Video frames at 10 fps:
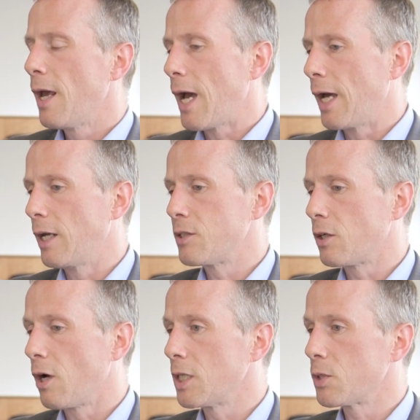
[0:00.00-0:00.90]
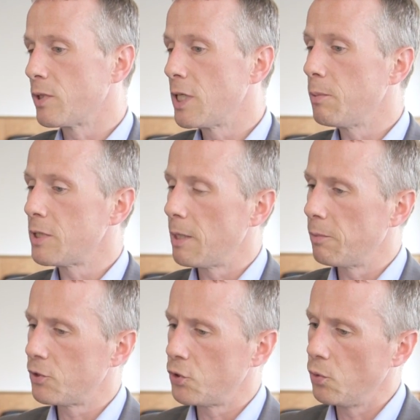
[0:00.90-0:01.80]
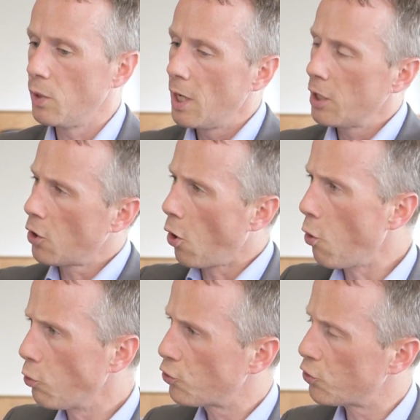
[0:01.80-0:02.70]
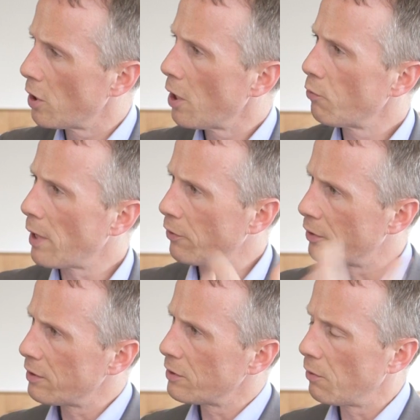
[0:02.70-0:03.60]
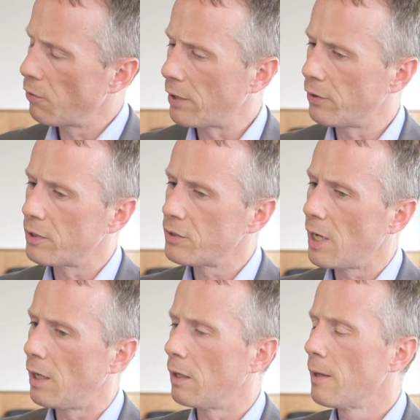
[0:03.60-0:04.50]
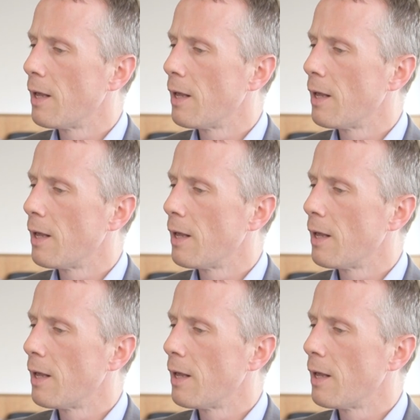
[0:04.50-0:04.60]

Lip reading: and as a consequence, he was able to coach rather than tell.